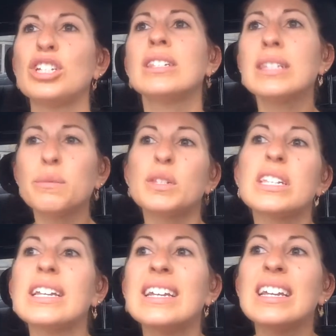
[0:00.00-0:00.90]
she
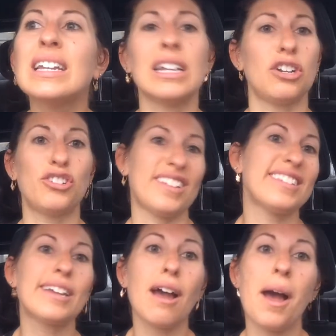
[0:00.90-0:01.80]
sleeps in or
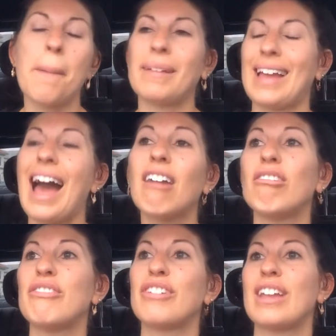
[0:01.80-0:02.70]
doesn't come, like I
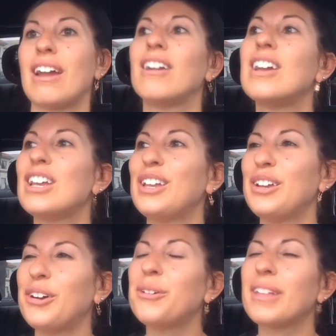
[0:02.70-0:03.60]
don't even care.
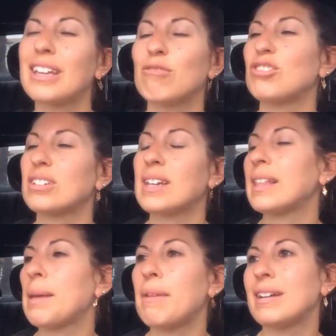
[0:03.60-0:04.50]
Like it was just
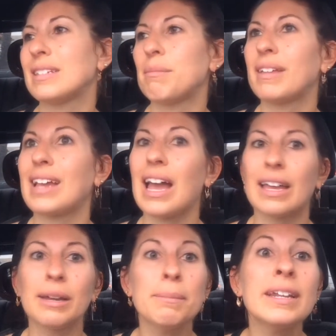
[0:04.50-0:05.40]
like the mindset. I'm like, I
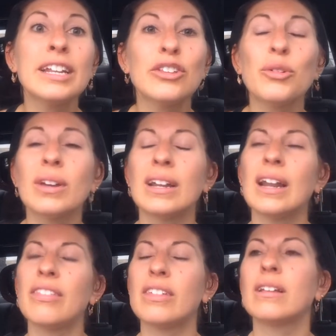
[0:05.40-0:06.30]
committed to it.
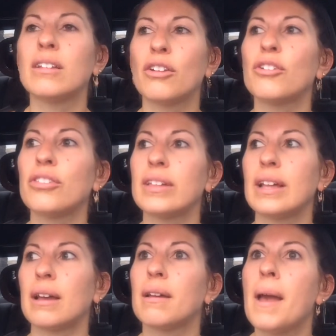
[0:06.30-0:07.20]
And I think another thing
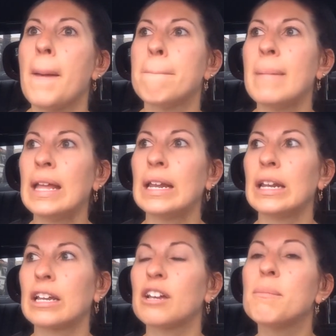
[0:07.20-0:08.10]
that made
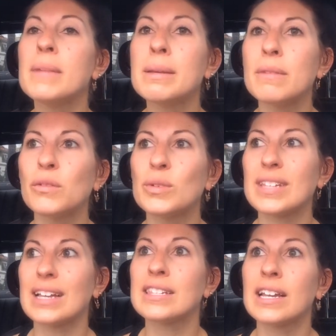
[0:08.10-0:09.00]
it a commitment was
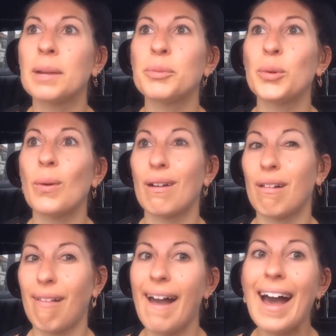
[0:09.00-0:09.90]
I signed up to a
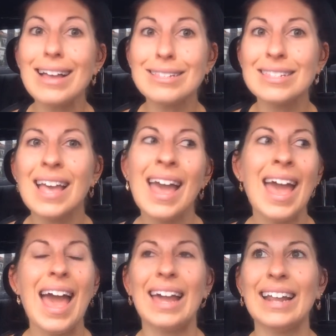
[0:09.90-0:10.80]
class
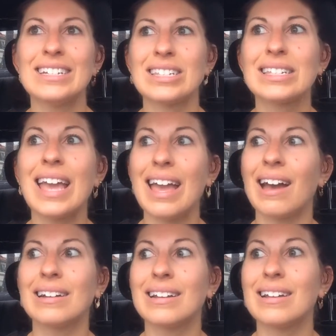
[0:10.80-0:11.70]
and I just can't